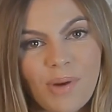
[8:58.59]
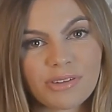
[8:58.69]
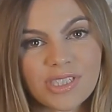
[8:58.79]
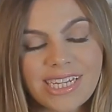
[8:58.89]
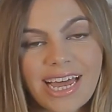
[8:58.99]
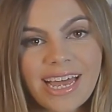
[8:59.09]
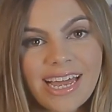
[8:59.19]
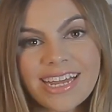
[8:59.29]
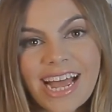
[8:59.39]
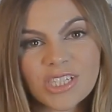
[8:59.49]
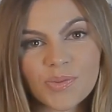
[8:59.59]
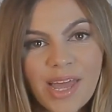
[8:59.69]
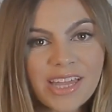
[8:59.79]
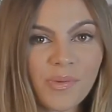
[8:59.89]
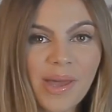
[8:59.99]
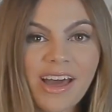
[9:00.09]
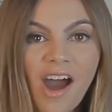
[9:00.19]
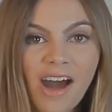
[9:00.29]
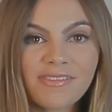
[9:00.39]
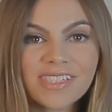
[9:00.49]
post it next week, the week
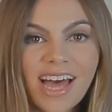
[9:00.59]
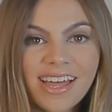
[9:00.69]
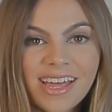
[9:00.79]
after.